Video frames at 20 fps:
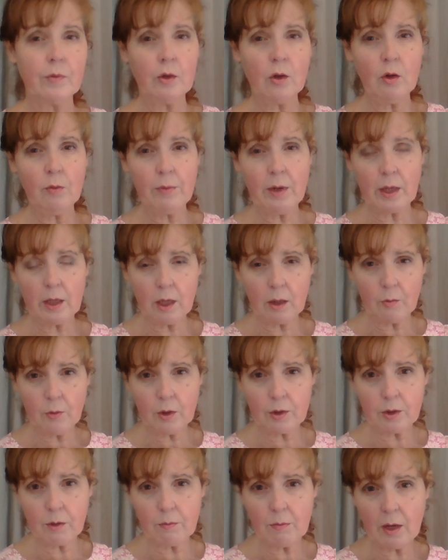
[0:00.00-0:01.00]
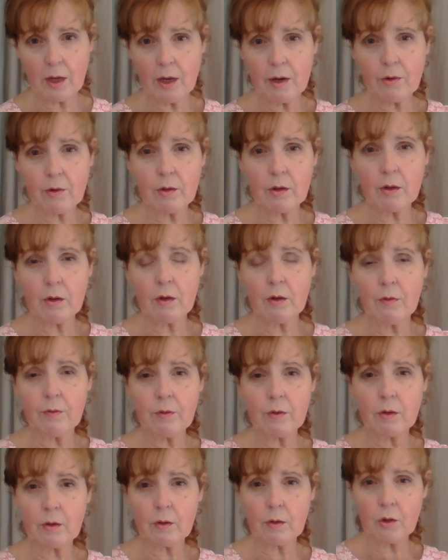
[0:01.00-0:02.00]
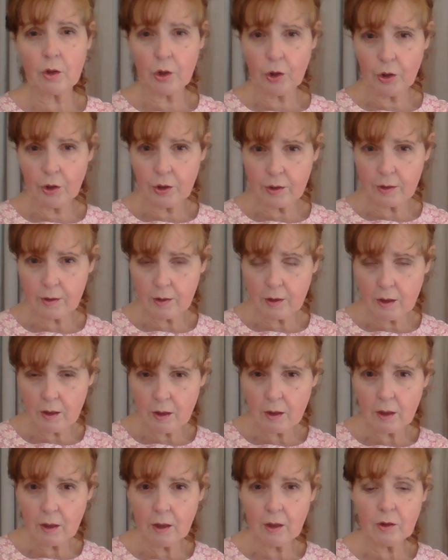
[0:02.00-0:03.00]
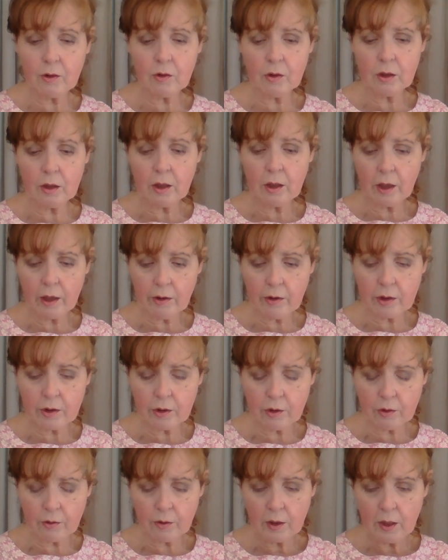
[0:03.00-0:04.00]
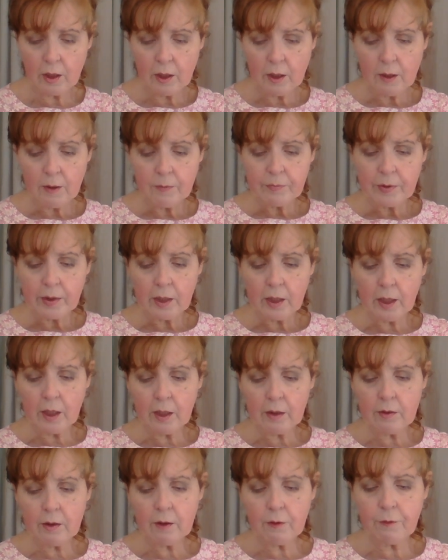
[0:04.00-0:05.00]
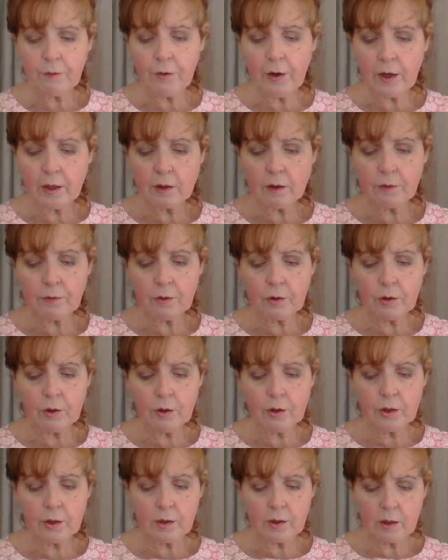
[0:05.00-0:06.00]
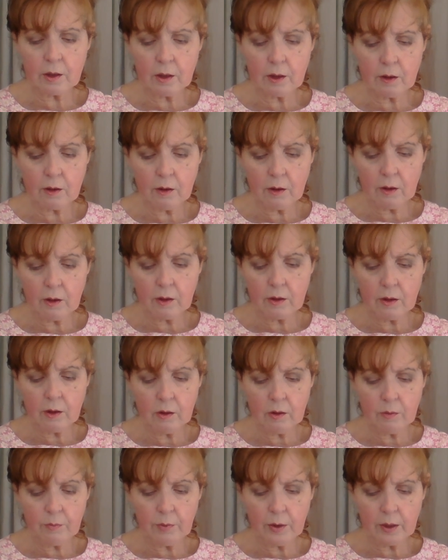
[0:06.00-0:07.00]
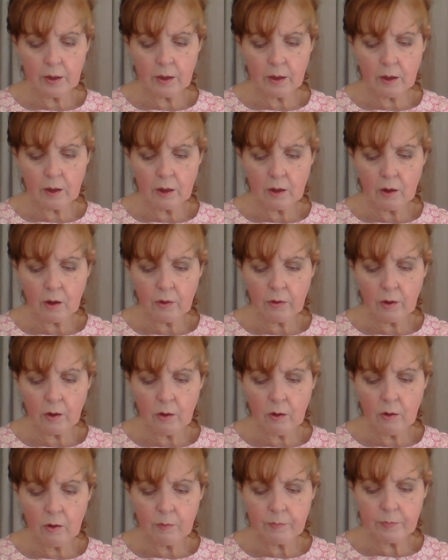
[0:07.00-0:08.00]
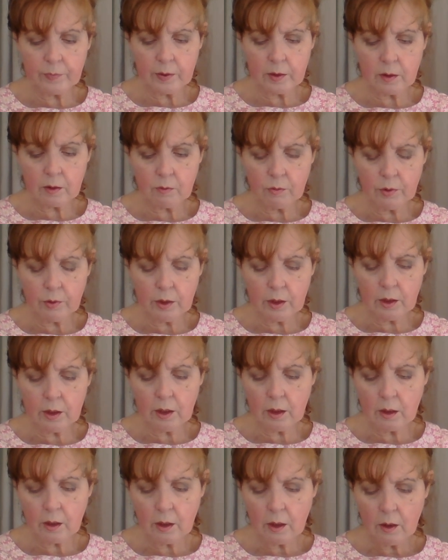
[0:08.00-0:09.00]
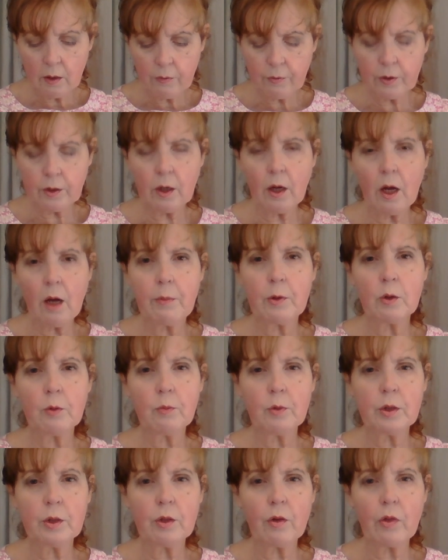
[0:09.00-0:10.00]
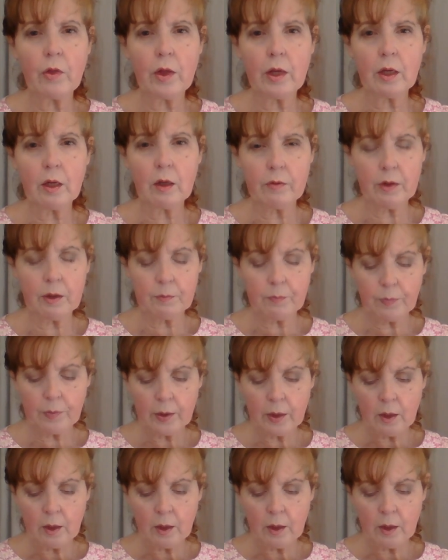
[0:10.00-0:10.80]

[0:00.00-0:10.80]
Homemaking was a matter of courtesy and good character. And the effect of courtesy on homemaking and on the home is really phenomenal when you think of it.